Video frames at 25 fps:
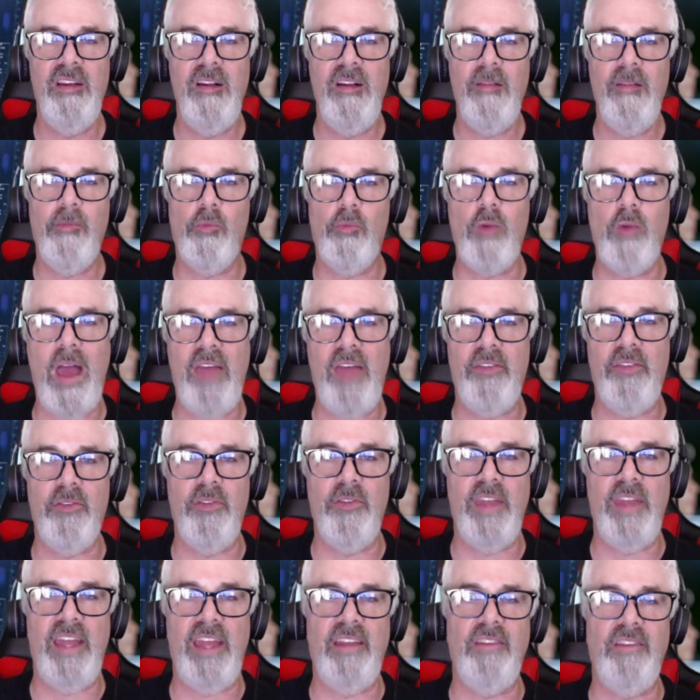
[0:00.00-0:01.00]
rather
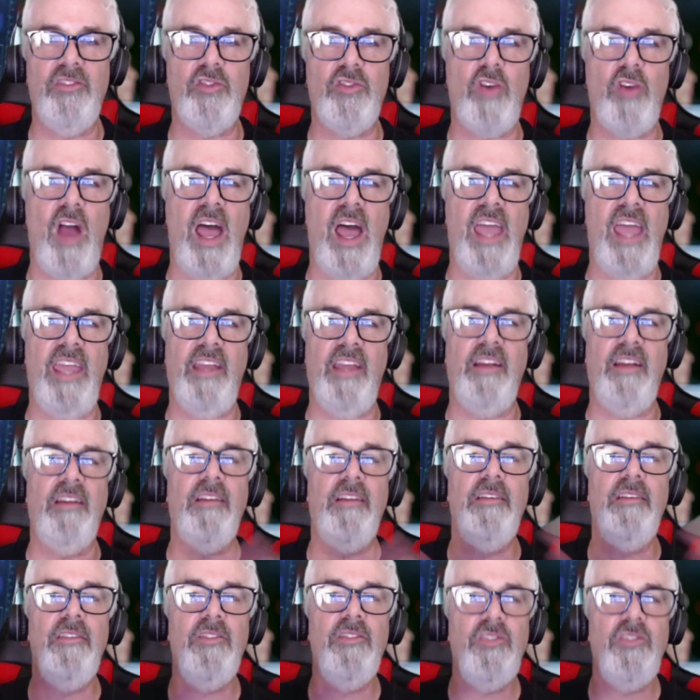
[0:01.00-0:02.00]
than trying
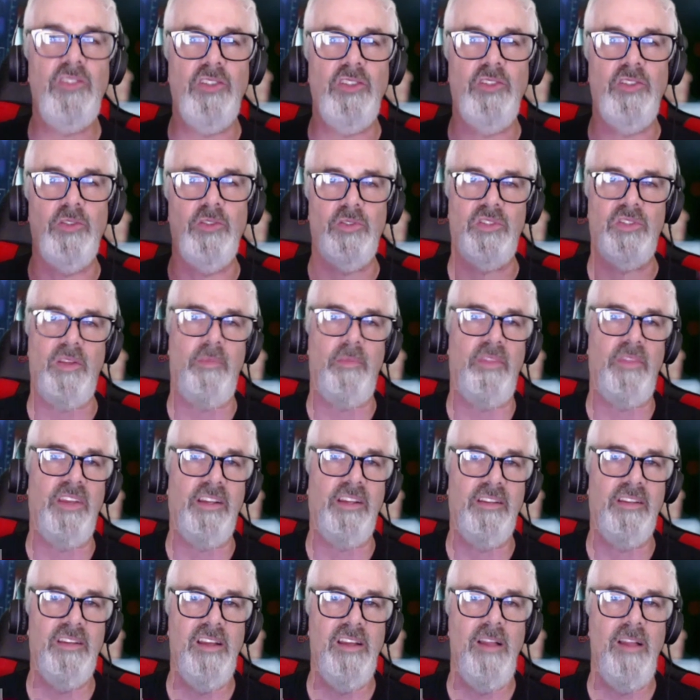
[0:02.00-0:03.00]
to do something,
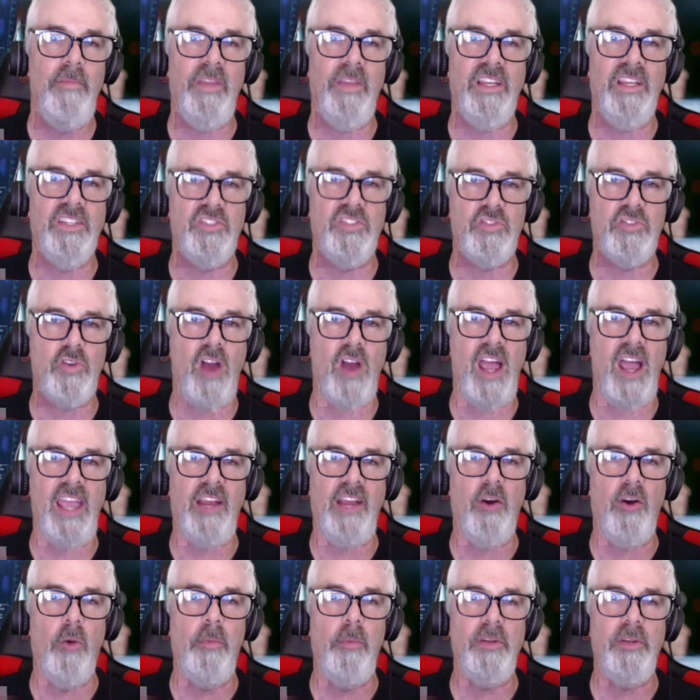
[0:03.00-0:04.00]
because
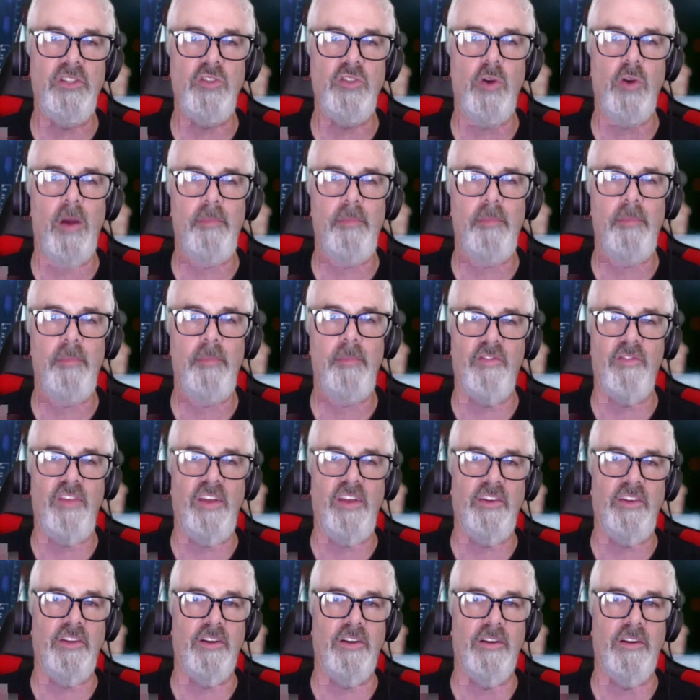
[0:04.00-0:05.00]
trying opens you up for
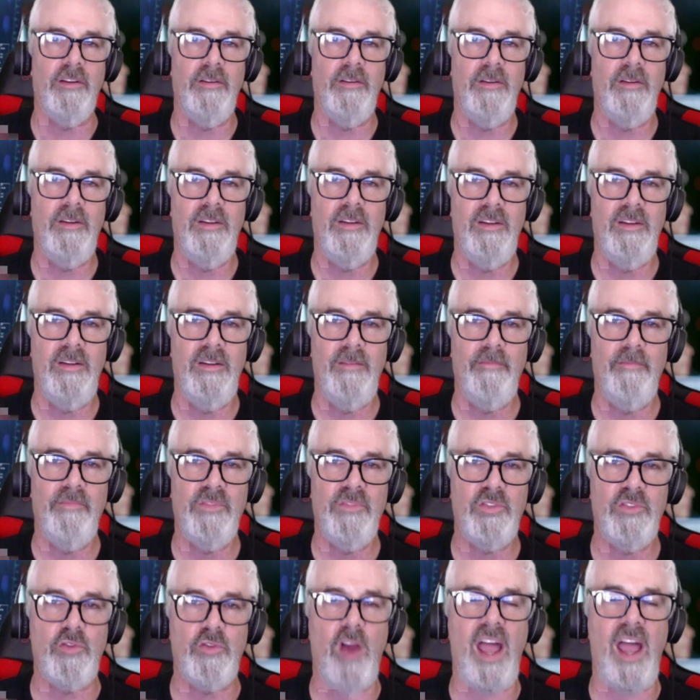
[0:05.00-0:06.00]
failure.
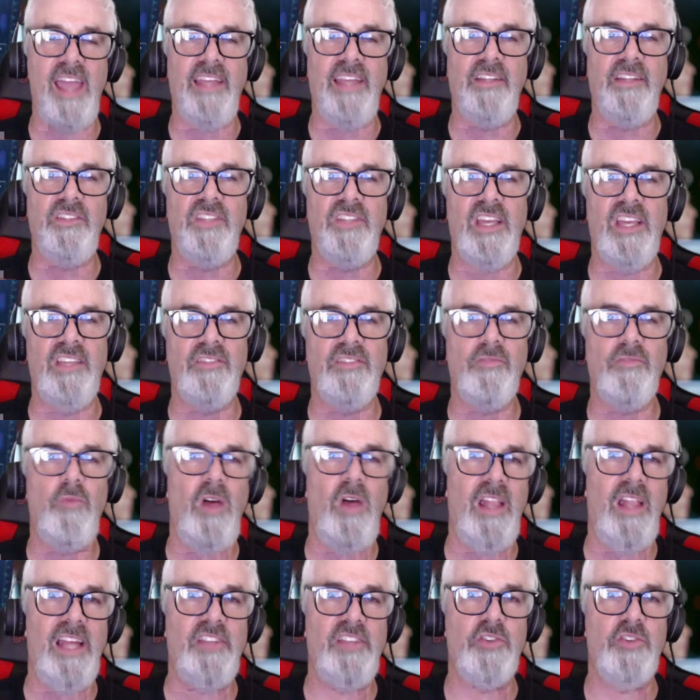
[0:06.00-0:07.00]
Trying says,
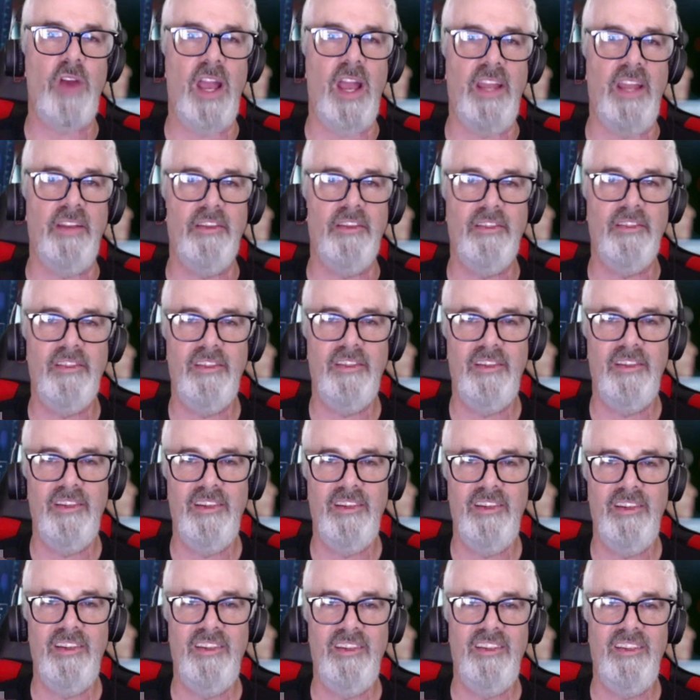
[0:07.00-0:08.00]
well, I tried.
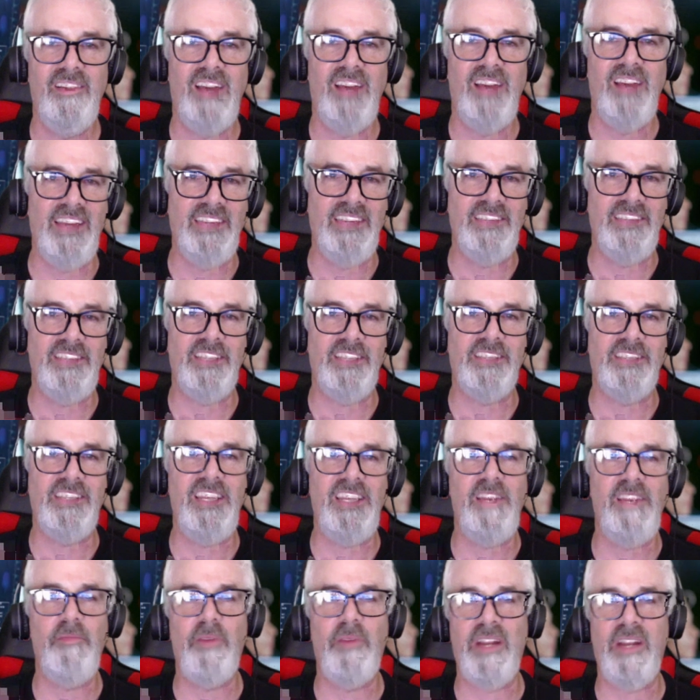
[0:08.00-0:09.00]
I didn't
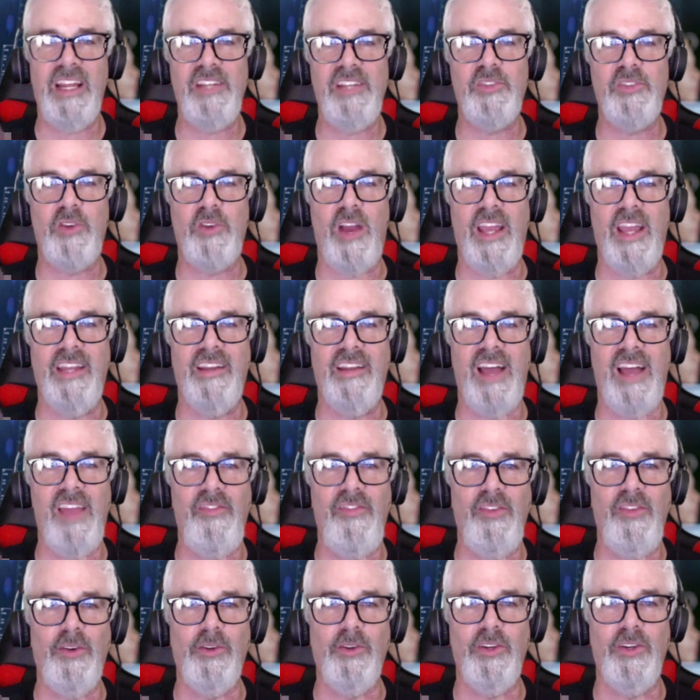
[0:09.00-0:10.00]
succeed, but I tried. I
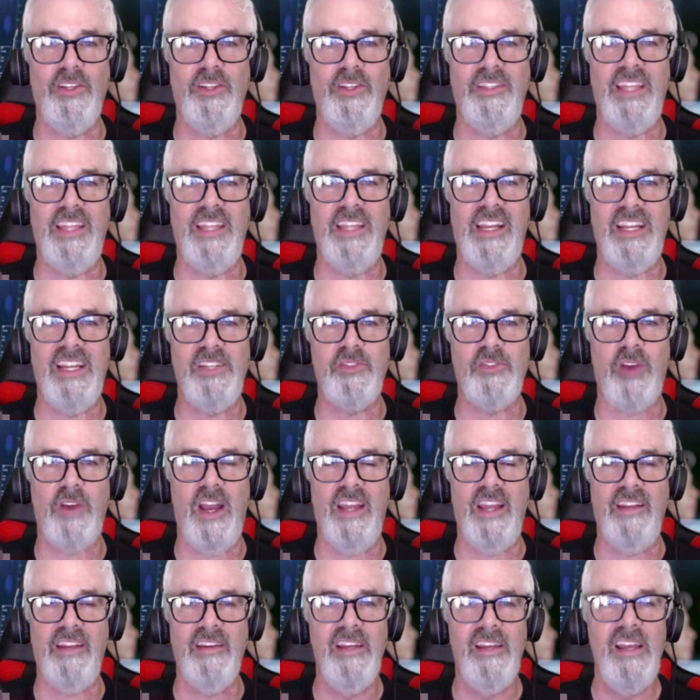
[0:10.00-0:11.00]
feel good that I
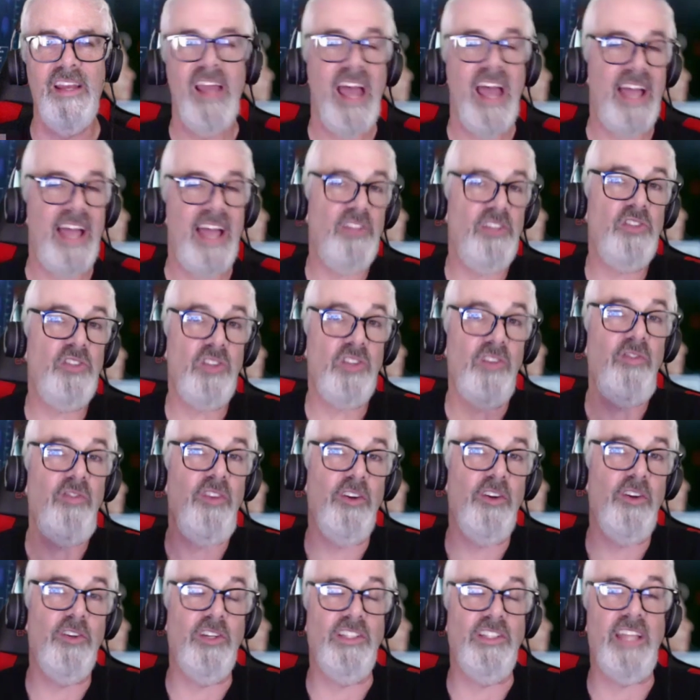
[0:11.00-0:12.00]
tried. And you should
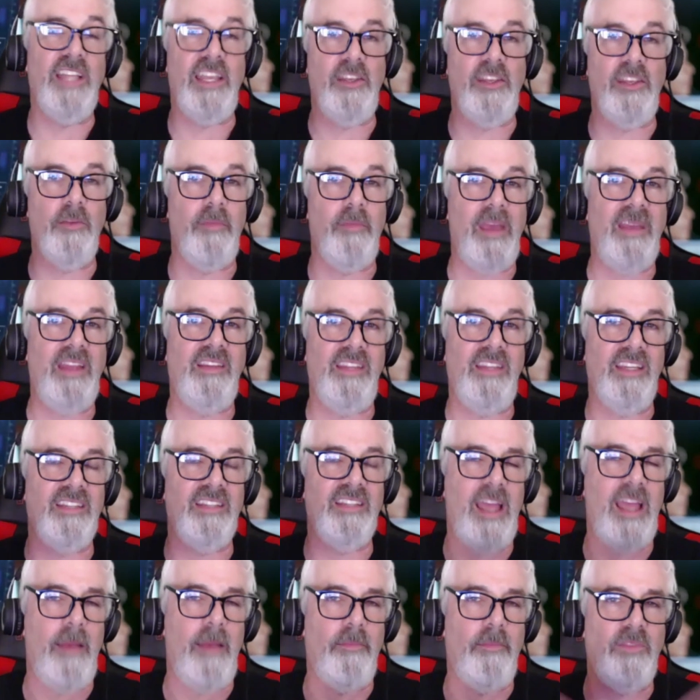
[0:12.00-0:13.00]
feel good that you made the
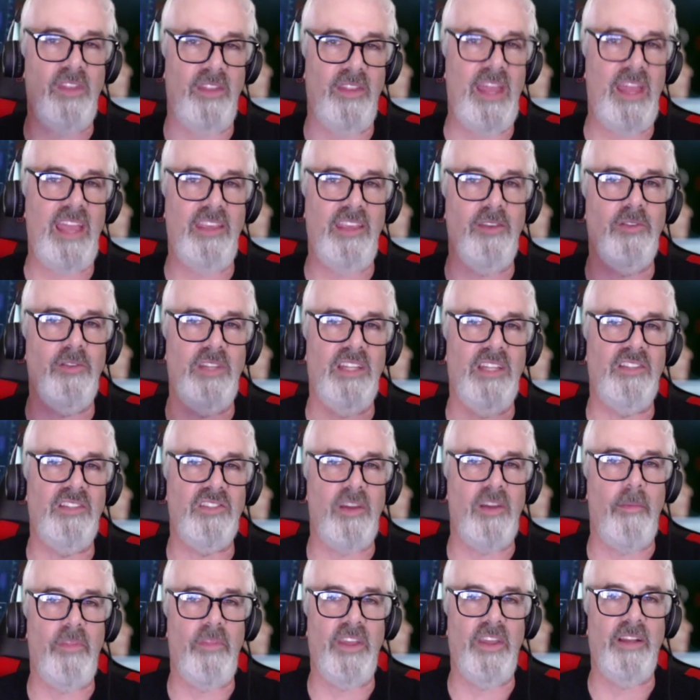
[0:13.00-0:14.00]
attempt and that you did
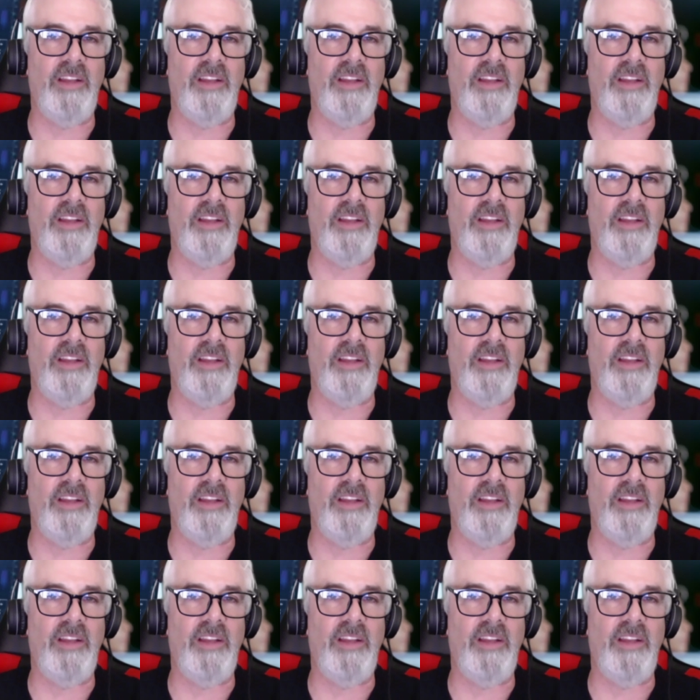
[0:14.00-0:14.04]
something.